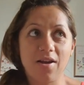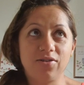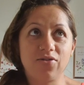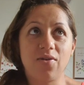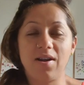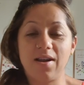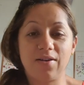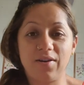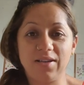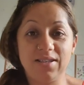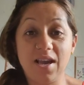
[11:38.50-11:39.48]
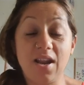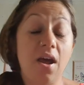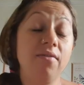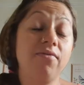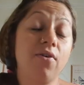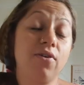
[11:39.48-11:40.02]
try like crazy. And
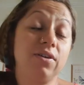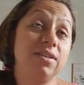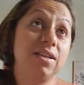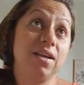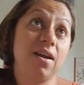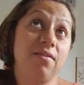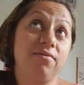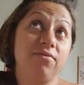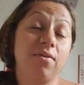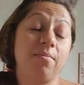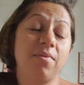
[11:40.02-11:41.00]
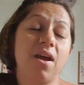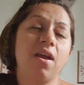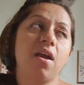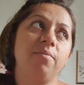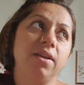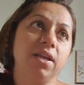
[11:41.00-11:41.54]
I've
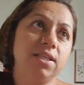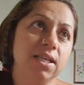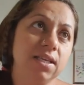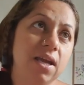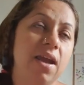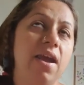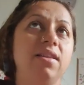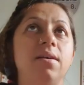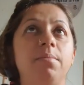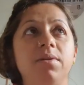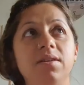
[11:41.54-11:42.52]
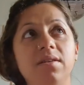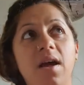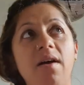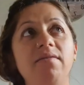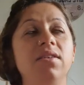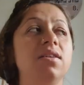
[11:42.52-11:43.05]
been eating dates, I've been
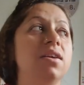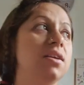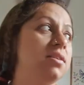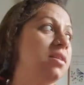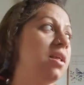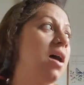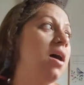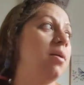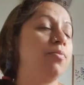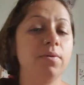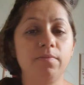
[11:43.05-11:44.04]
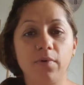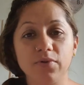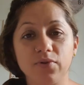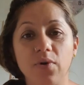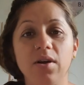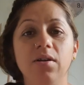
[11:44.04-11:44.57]
having this and that primrose
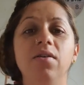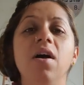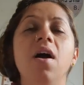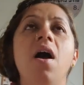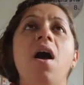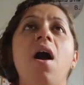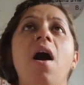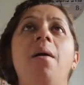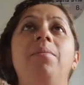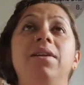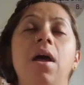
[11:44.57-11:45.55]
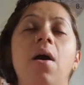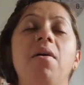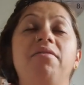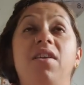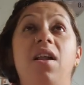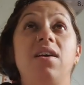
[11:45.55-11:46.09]
oil, but now I
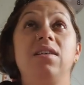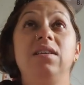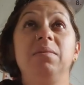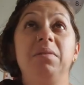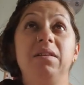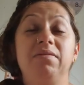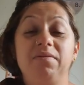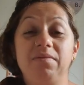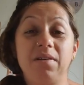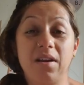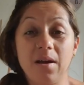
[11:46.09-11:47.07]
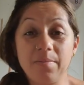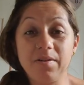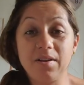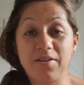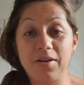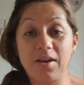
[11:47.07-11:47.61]
feel like a little bit fed up.
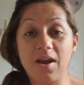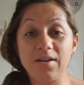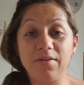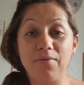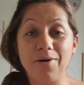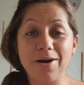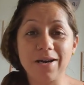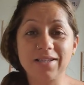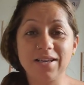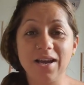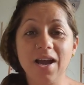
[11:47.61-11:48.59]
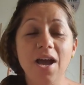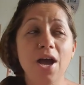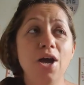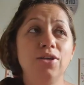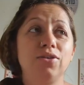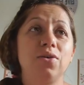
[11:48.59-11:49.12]
Nothing kind of worked.
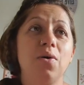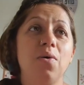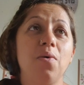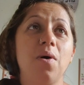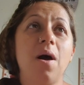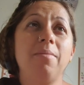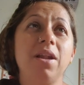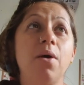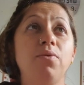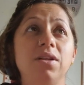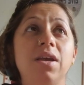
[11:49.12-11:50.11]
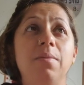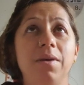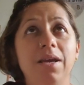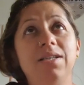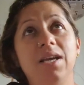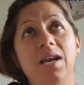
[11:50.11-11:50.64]
So I mean, I will keep
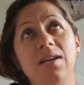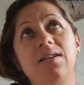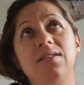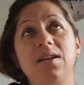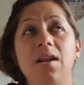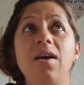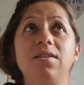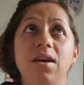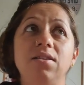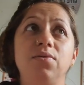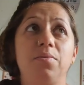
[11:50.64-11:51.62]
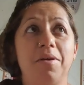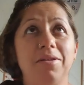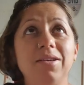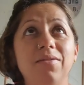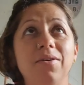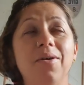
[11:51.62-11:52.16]
eating it because I like dates with my
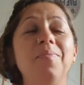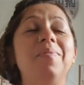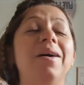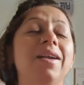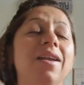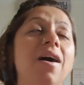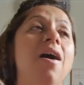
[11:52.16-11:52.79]
cereal, but